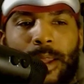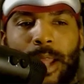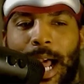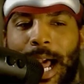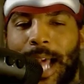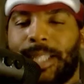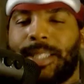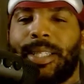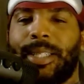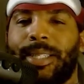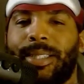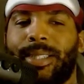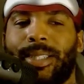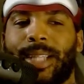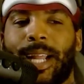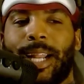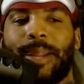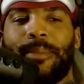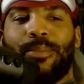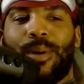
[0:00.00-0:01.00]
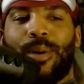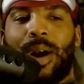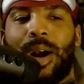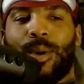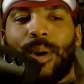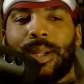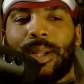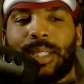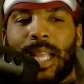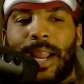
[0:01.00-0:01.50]
I see steady
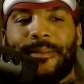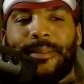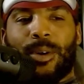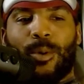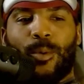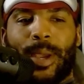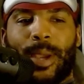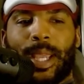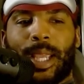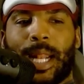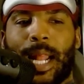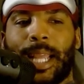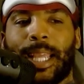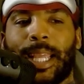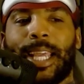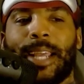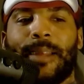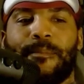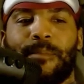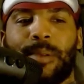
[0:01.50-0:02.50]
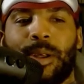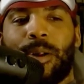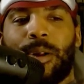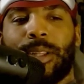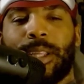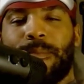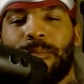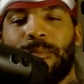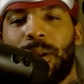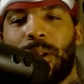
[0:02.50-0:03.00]
progress every week, and I keep
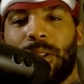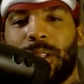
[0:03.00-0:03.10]
building.